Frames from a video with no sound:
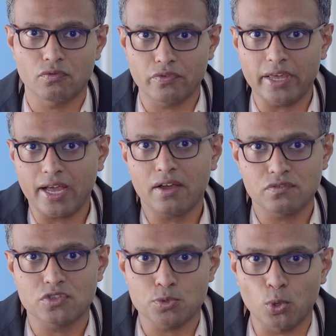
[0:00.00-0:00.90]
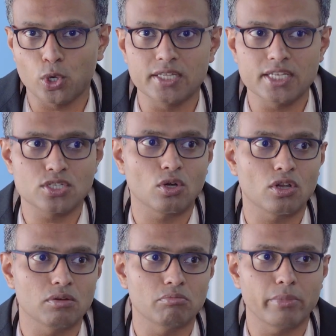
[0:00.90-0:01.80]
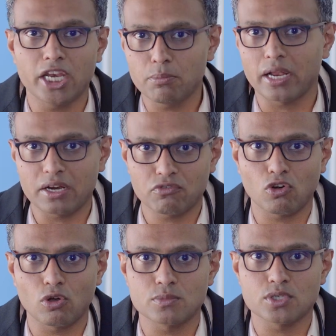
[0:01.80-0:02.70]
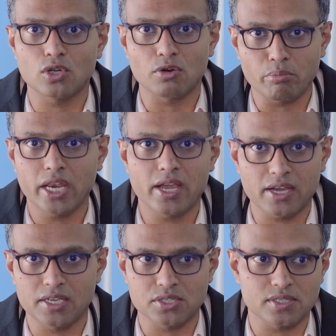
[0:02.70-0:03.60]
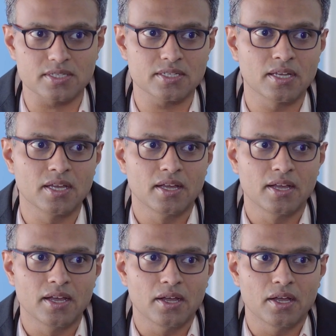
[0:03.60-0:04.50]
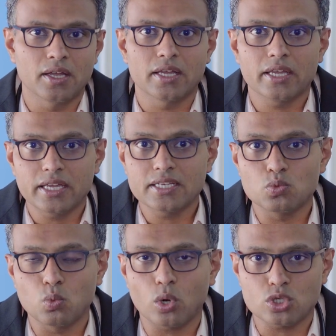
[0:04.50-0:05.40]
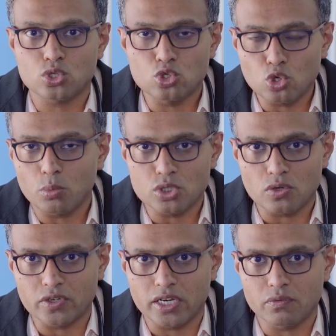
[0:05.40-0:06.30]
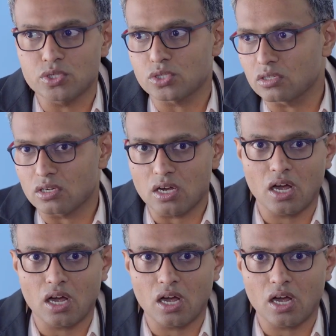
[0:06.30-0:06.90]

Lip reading: we have spoken this on many platforms, on many occasions. Kids watch so much of television,